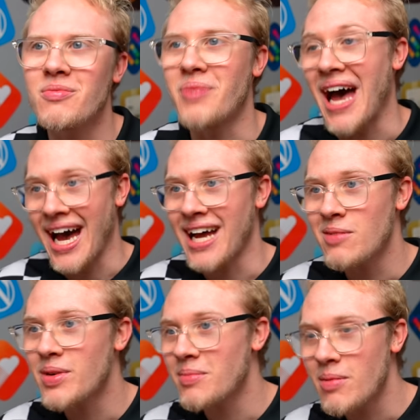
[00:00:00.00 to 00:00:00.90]
bad,
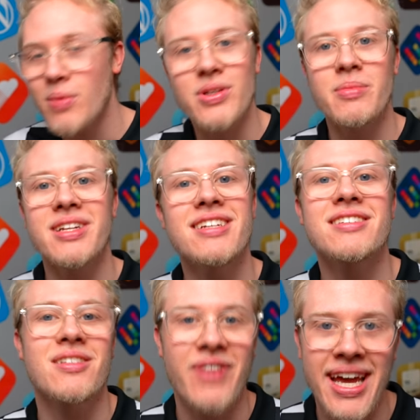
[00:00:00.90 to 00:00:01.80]
but maybe put them at a
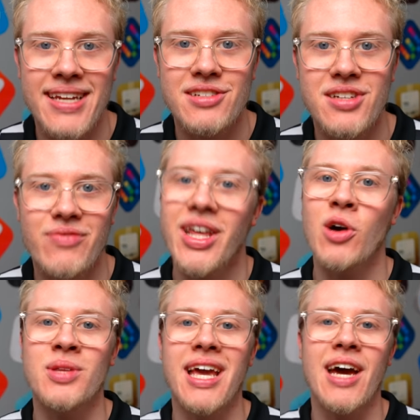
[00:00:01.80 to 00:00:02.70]
disadvantage if they
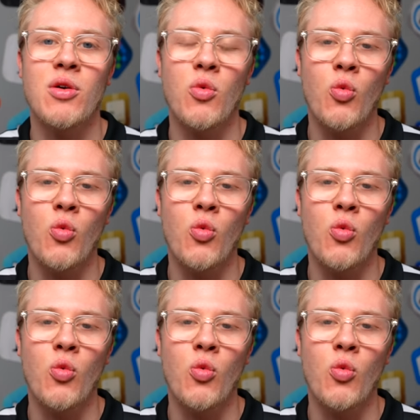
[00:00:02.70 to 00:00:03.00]
only had